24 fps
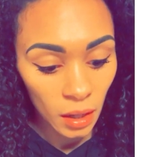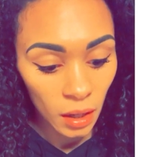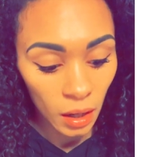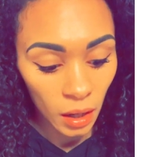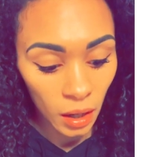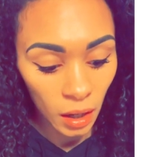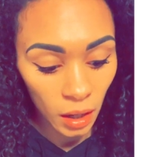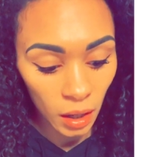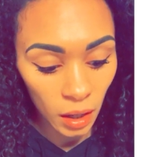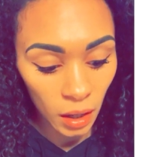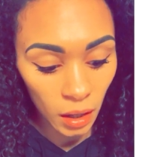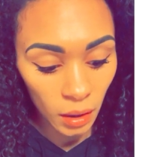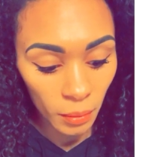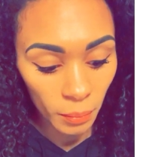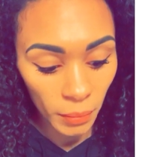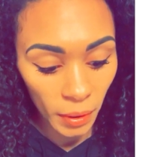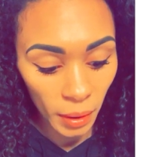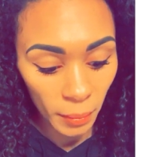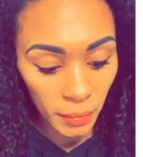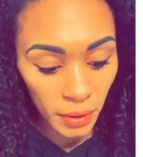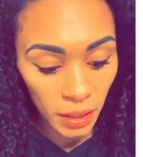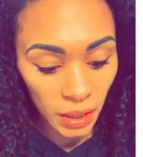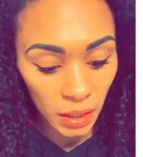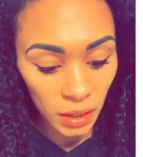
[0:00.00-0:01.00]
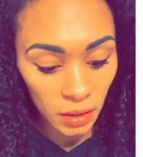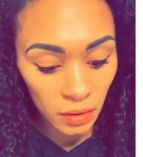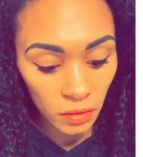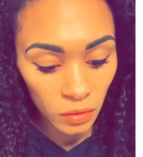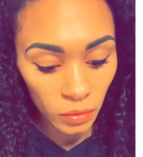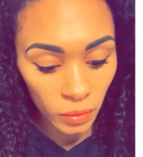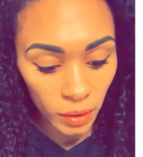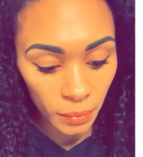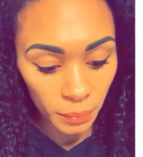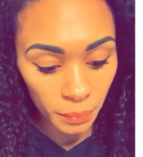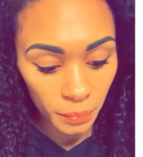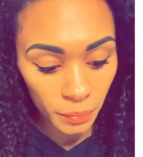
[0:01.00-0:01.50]
But I'm gonna get into
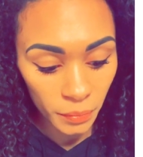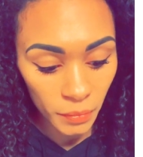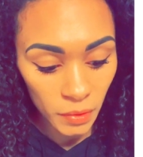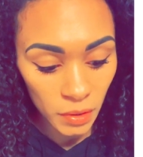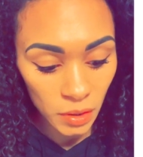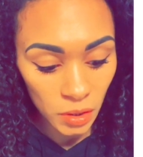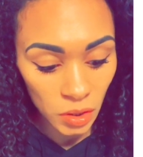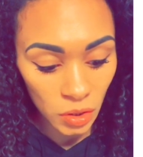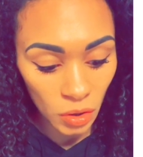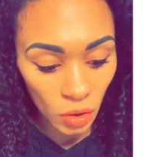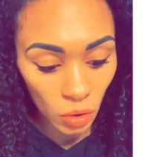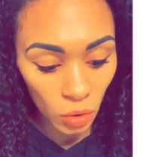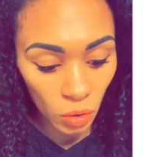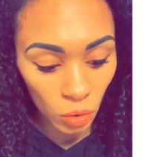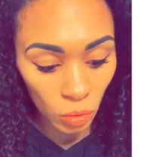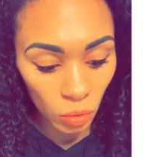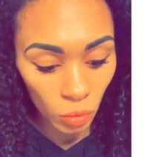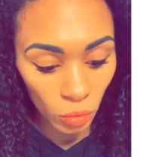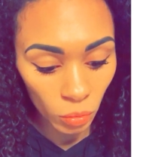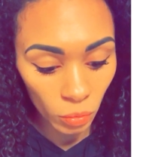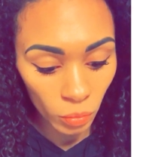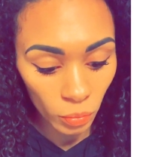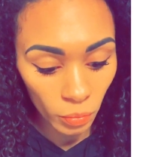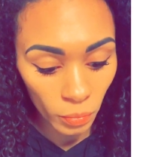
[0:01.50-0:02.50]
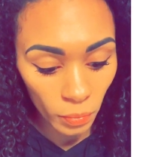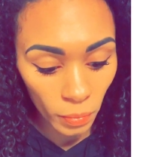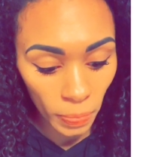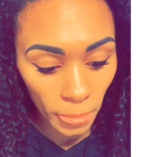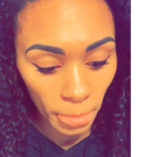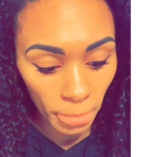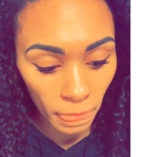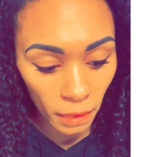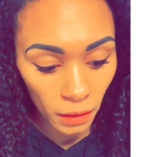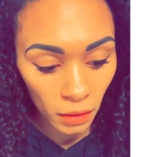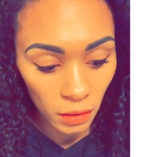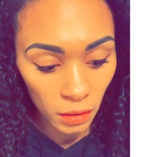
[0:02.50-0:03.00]
it. So
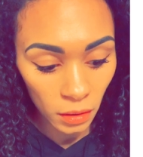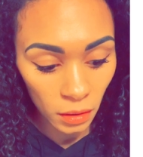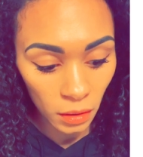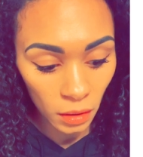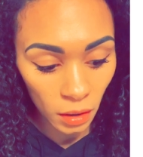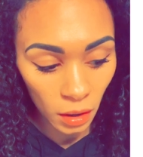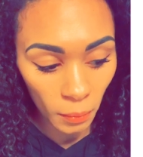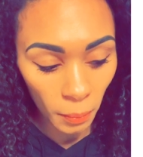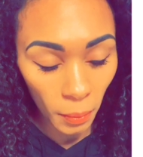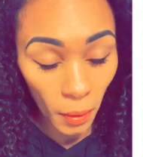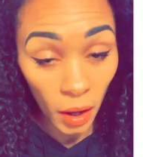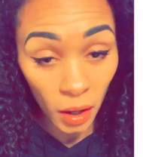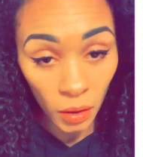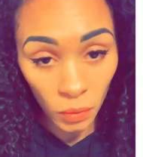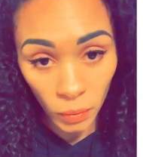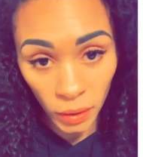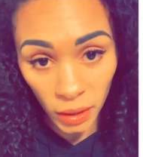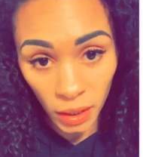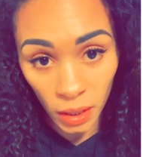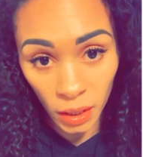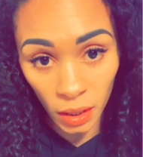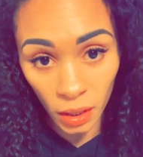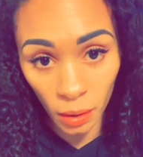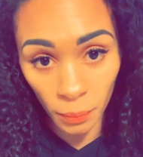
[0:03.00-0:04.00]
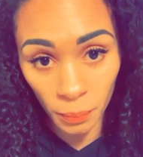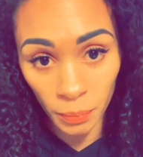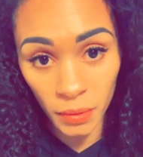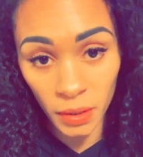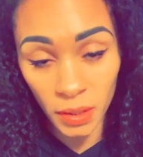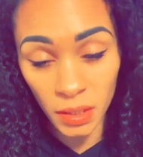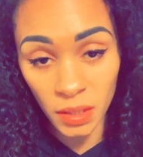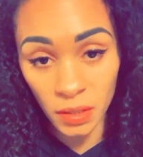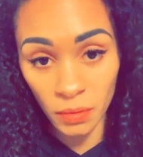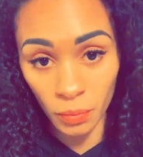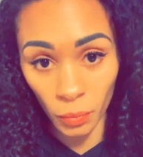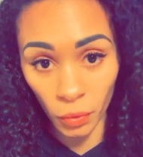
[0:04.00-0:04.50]
upon waking up
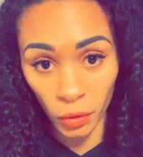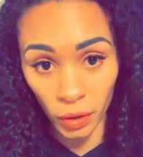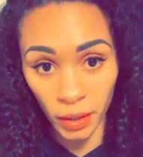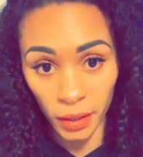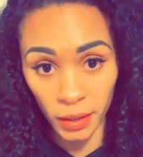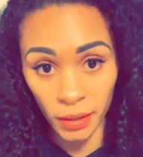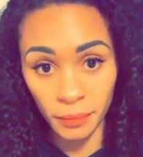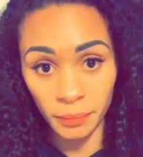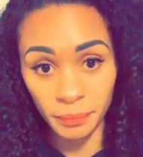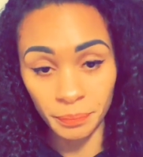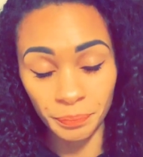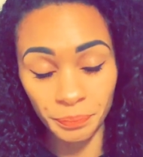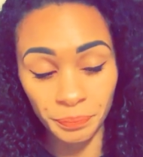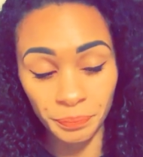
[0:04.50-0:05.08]
this morning,